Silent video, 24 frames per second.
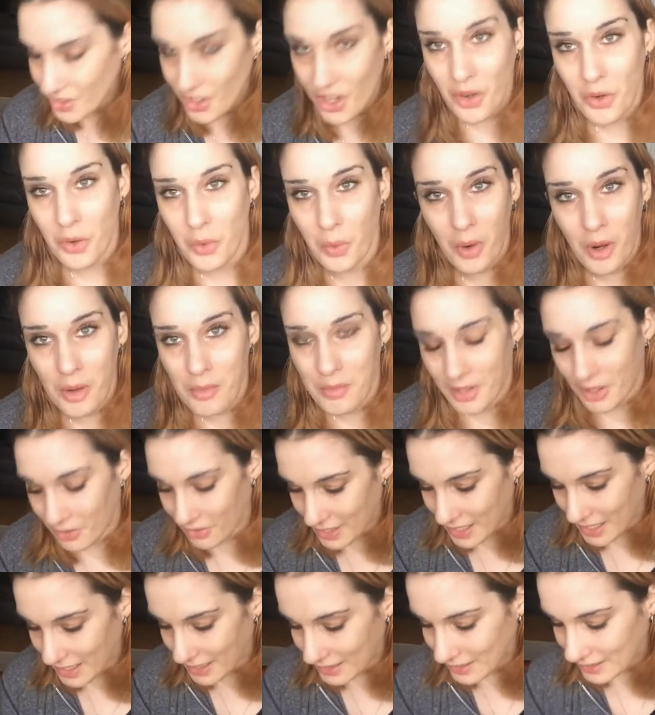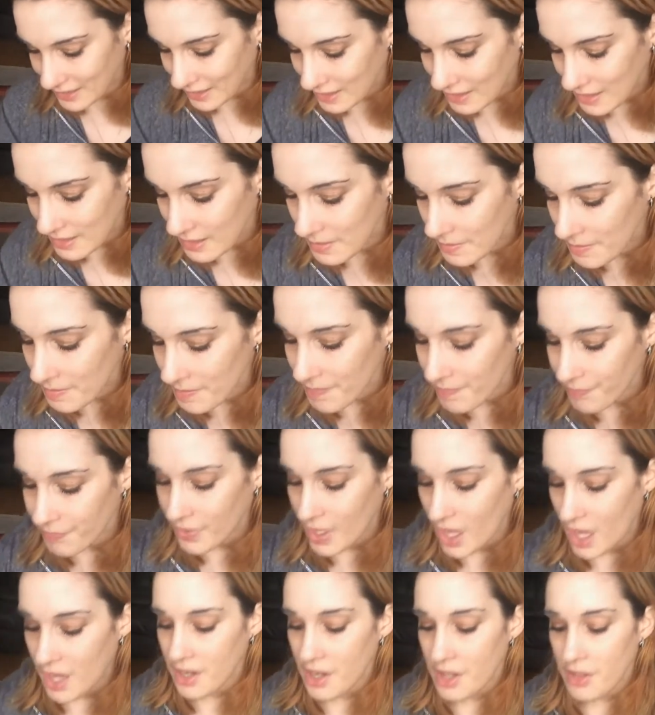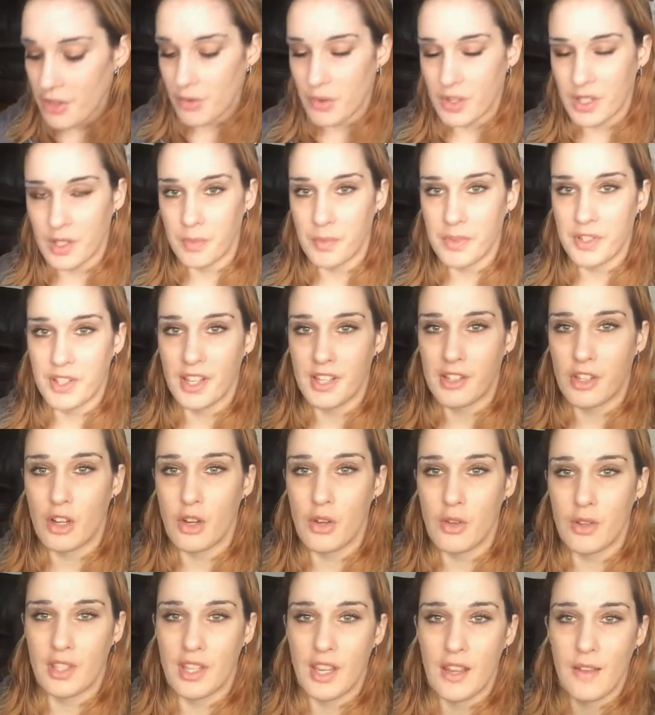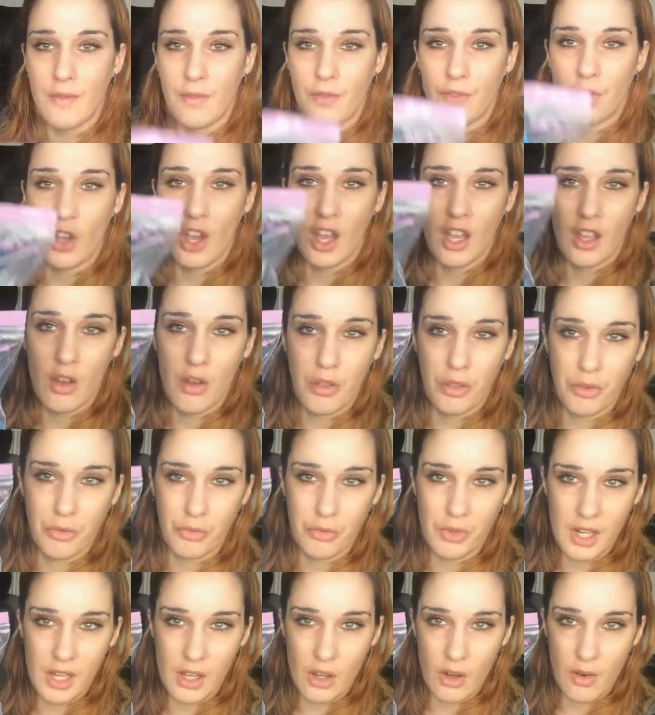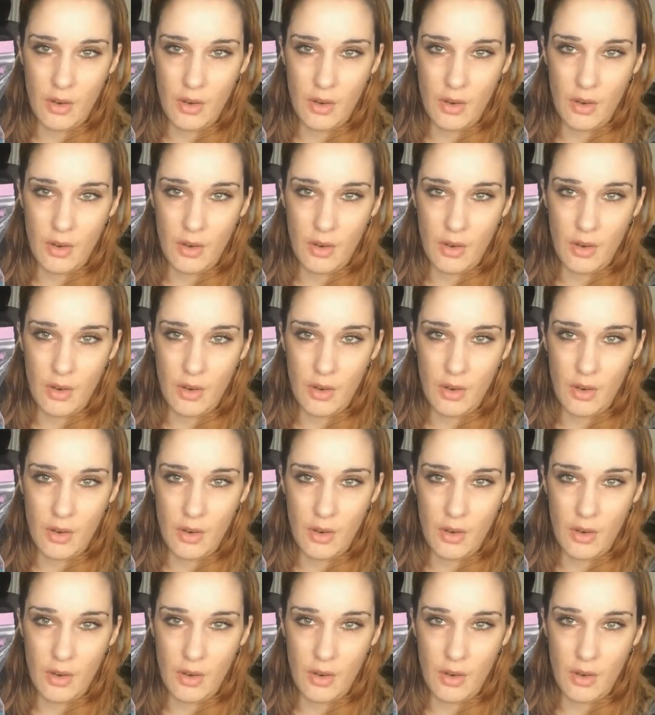Don't quote me on that. Another Christmas exclusive that I got three